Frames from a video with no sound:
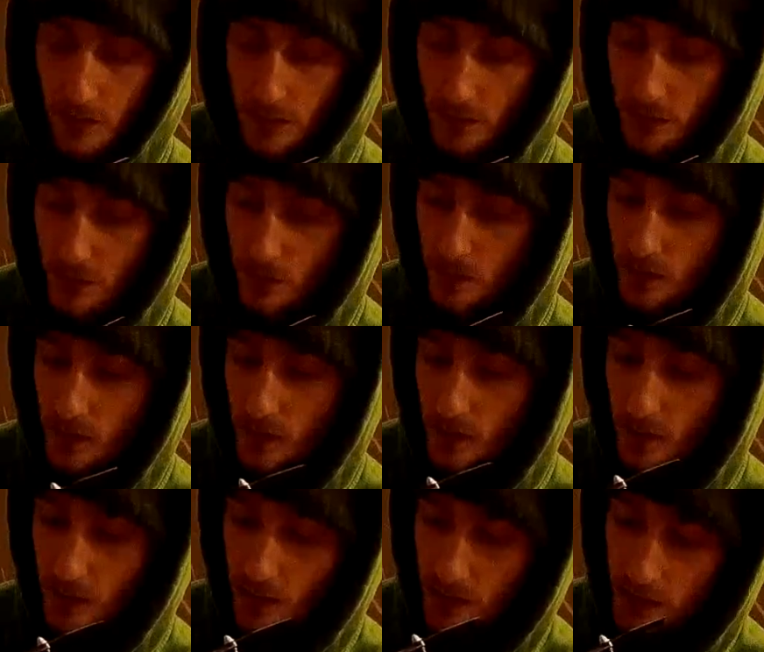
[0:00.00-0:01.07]
your
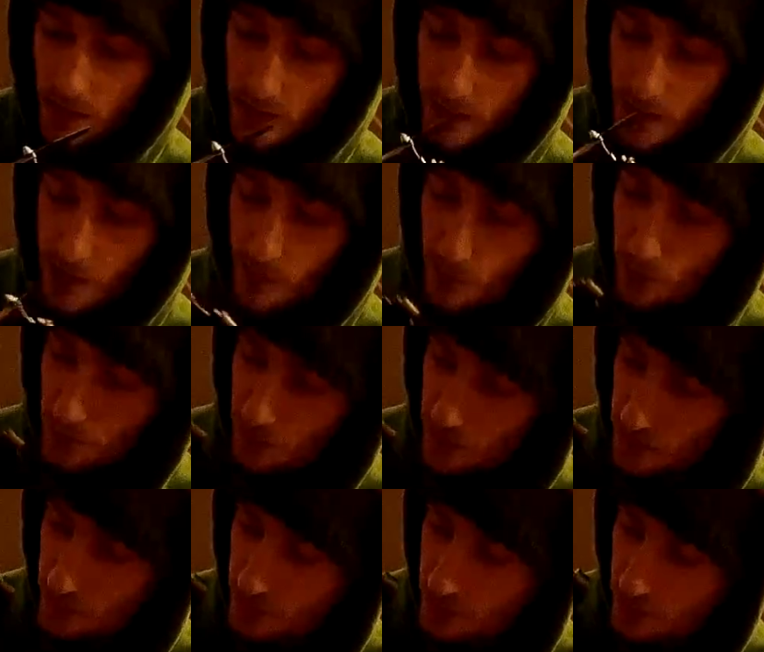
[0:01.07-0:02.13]
camera.
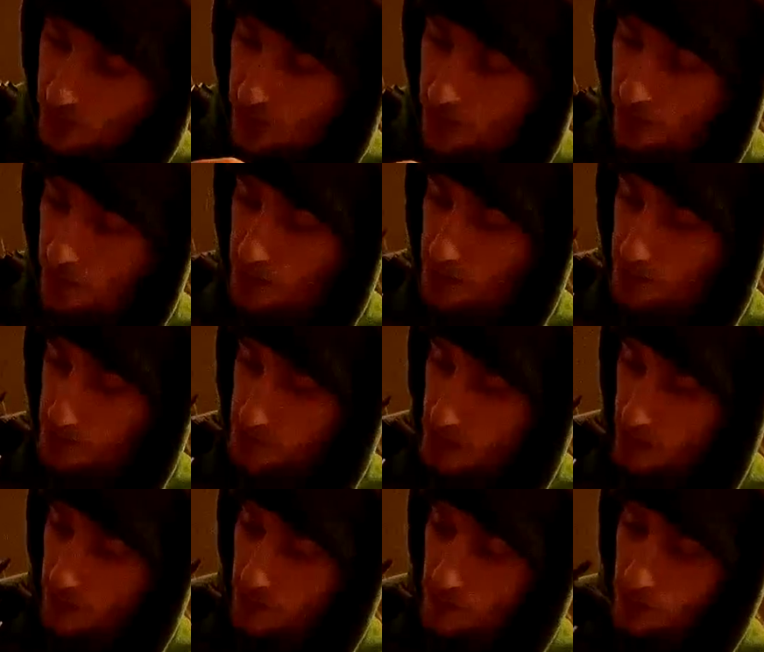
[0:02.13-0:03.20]
It's got
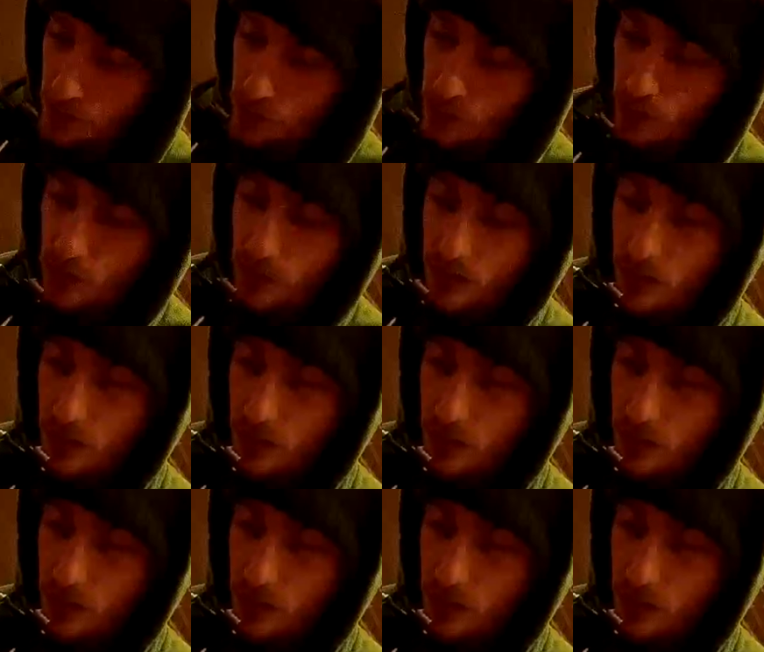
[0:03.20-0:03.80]
a little